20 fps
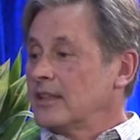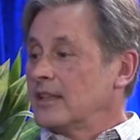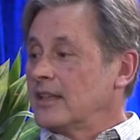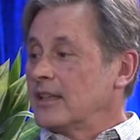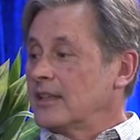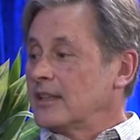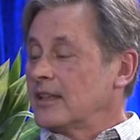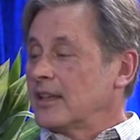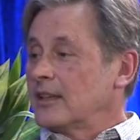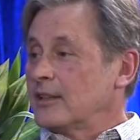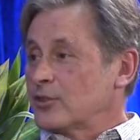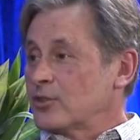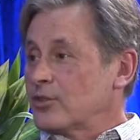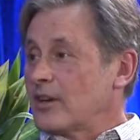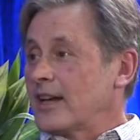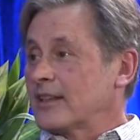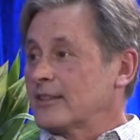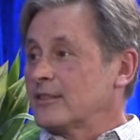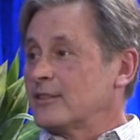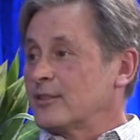than a
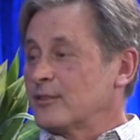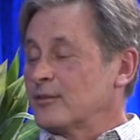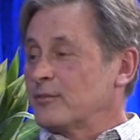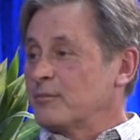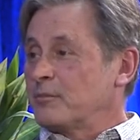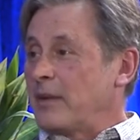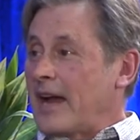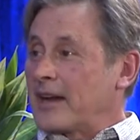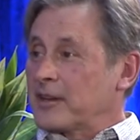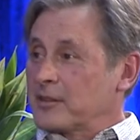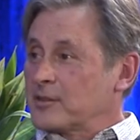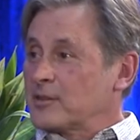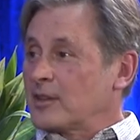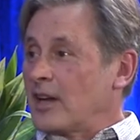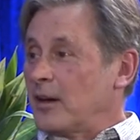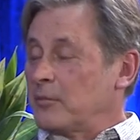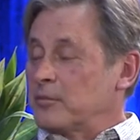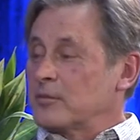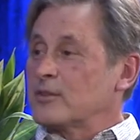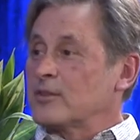truck that backs
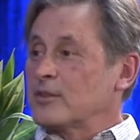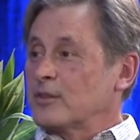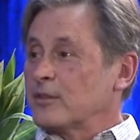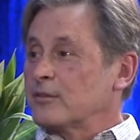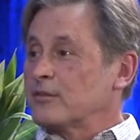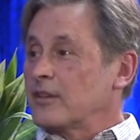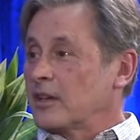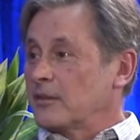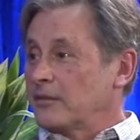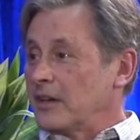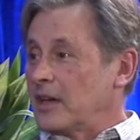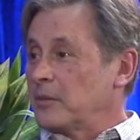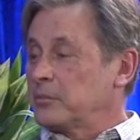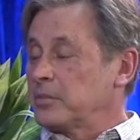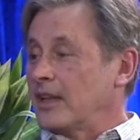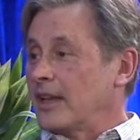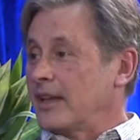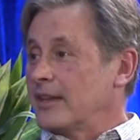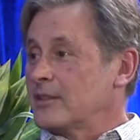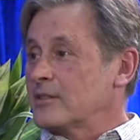up to the front of our
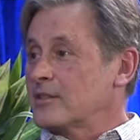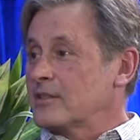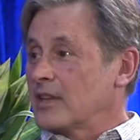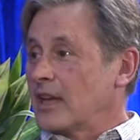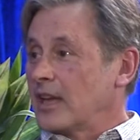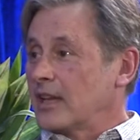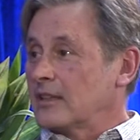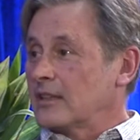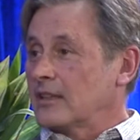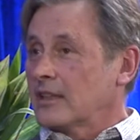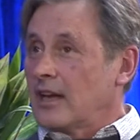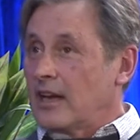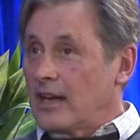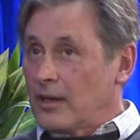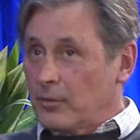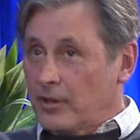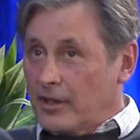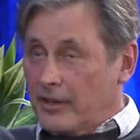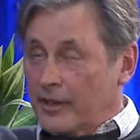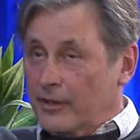place and a
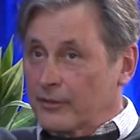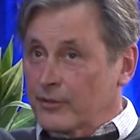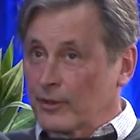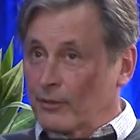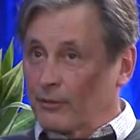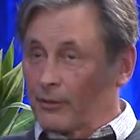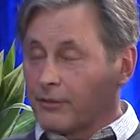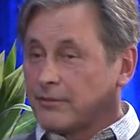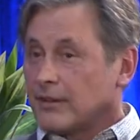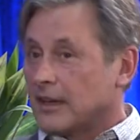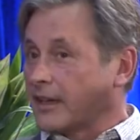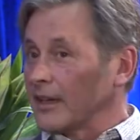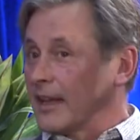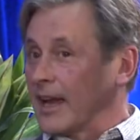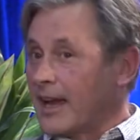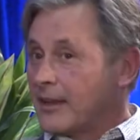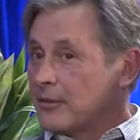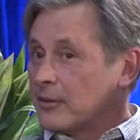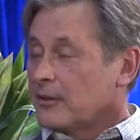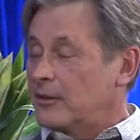guy wearing a sort of a funny
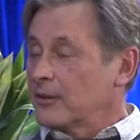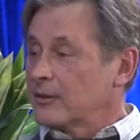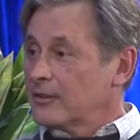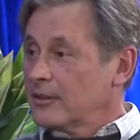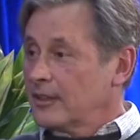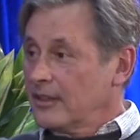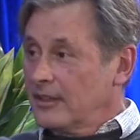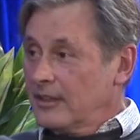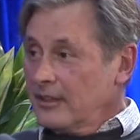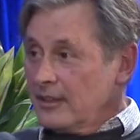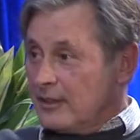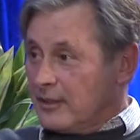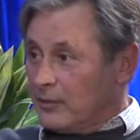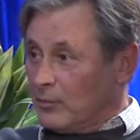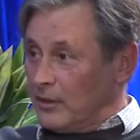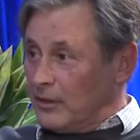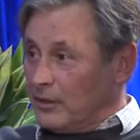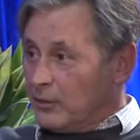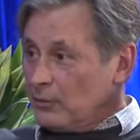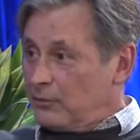hat that
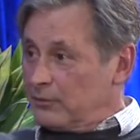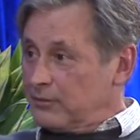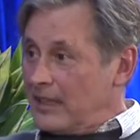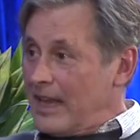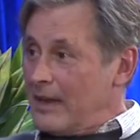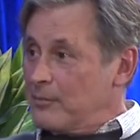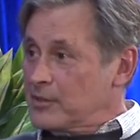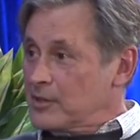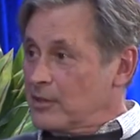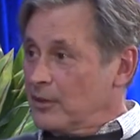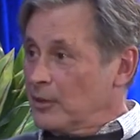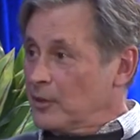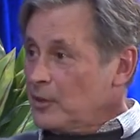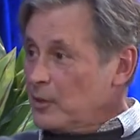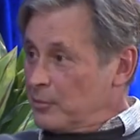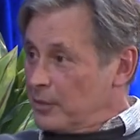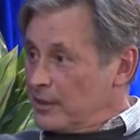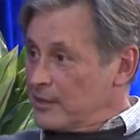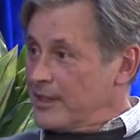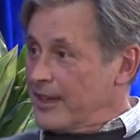with little flaps on it
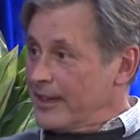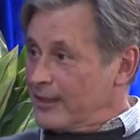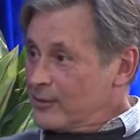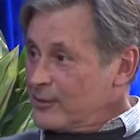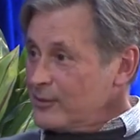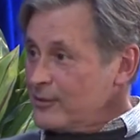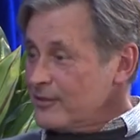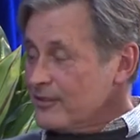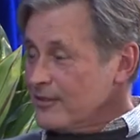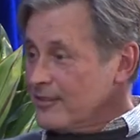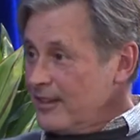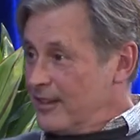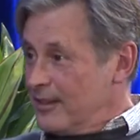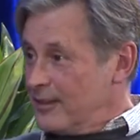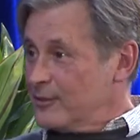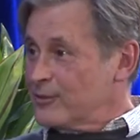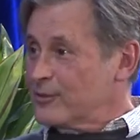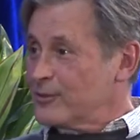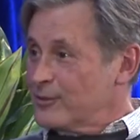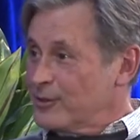that protects
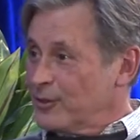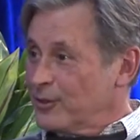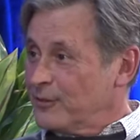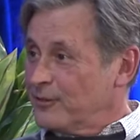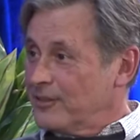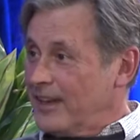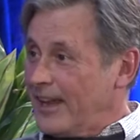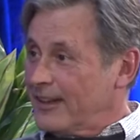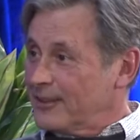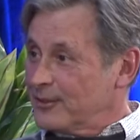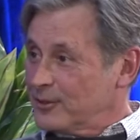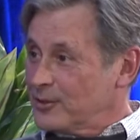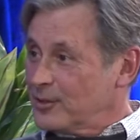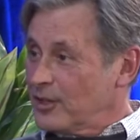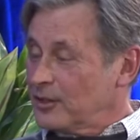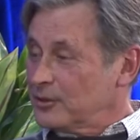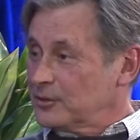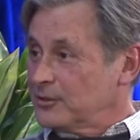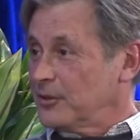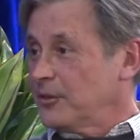his sort of neck and
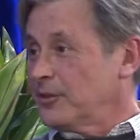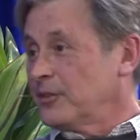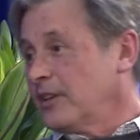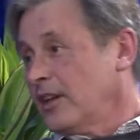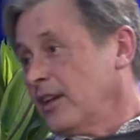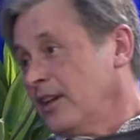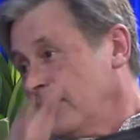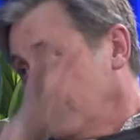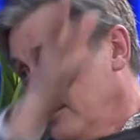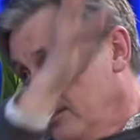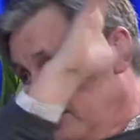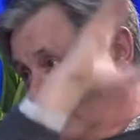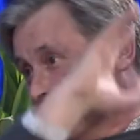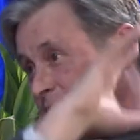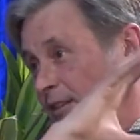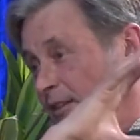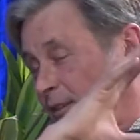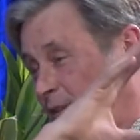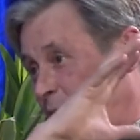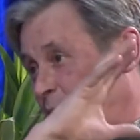shoulders
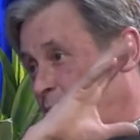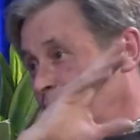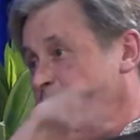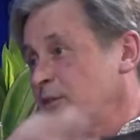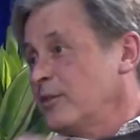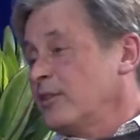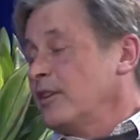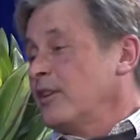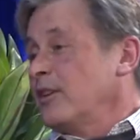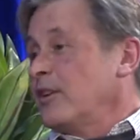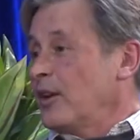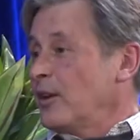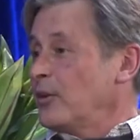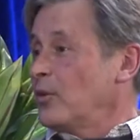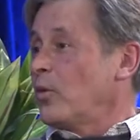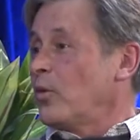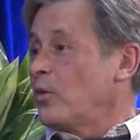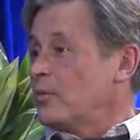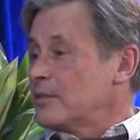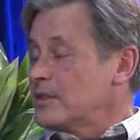you know, puts an
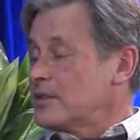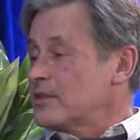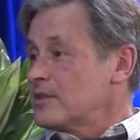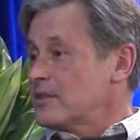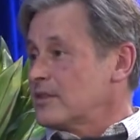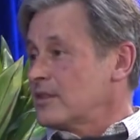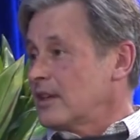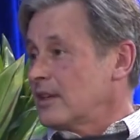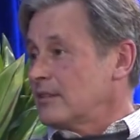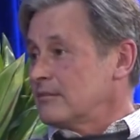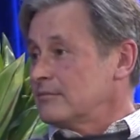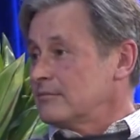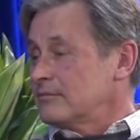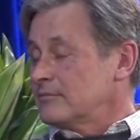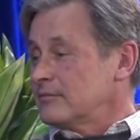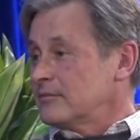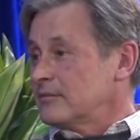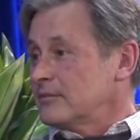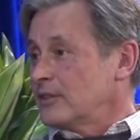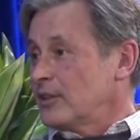enormous,
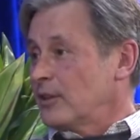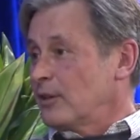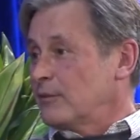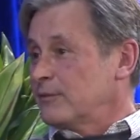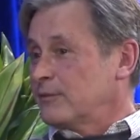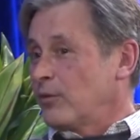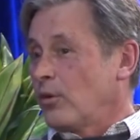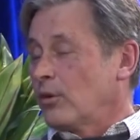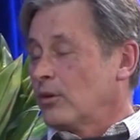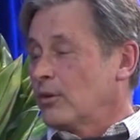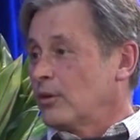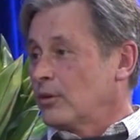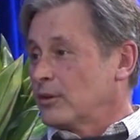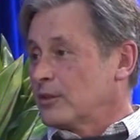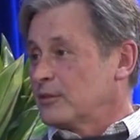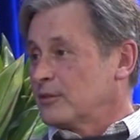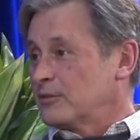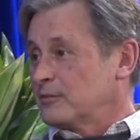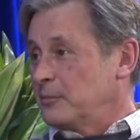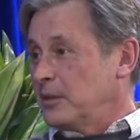um, you know,
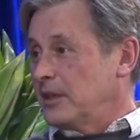forequarter of